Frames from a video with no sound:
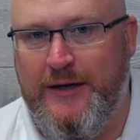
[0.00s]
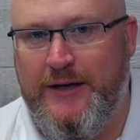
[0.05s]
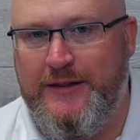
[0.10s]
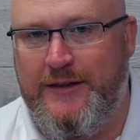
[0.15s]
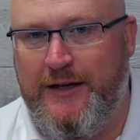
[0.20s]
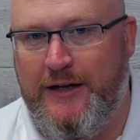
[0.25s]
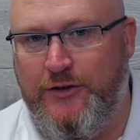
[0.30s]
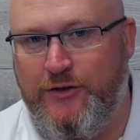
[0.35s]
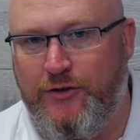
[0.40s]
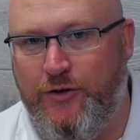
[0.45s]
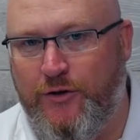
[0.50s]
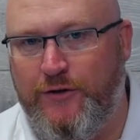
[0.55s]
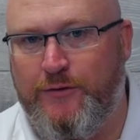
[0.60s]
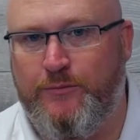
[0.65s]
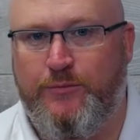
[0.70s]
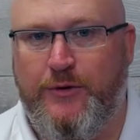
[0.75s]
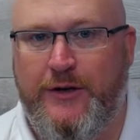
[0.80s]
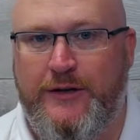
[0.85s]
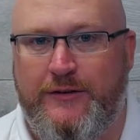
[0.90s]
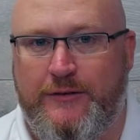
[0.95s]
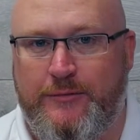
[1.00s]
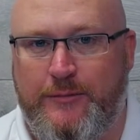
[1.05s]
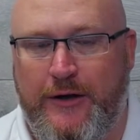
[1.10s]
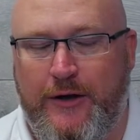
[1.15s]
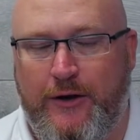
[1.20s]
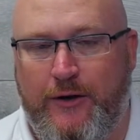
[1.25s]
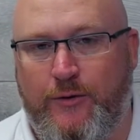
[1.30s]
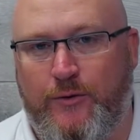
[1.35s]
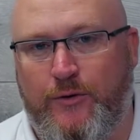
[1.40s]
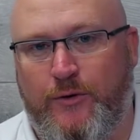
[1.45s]
that nice bread
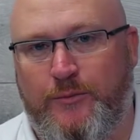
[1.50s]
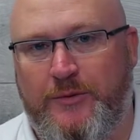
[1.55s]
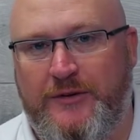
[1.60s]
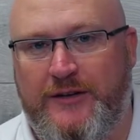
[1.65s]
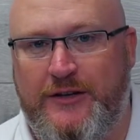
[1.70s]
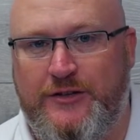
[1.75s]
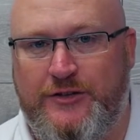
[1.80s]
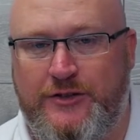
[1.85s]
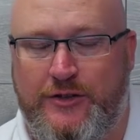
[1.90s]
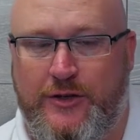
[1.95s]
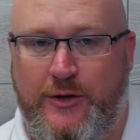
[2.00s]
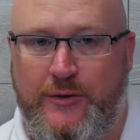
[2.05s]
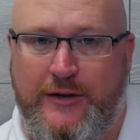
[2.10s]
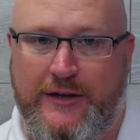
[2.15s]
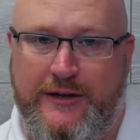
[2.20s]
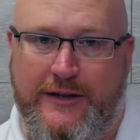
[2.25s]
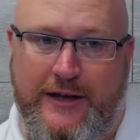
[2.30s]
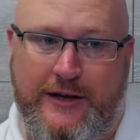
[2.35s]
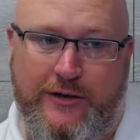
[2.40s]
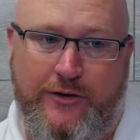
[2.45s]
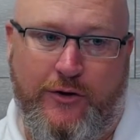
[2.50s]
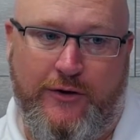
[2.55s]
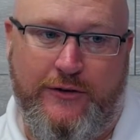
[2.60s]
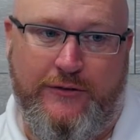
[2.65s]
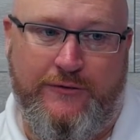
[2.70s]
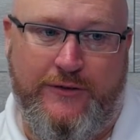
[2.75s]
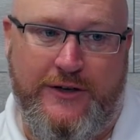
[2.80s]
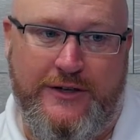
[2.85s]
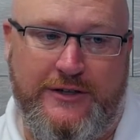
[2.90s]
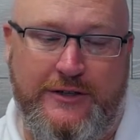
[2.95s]
smell, or potentially that nice
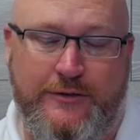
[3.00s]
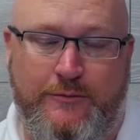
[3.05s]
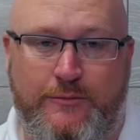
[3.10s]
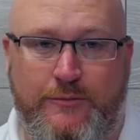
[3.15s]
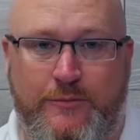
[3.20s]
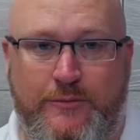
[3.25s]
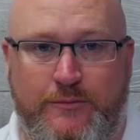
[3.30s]
freshly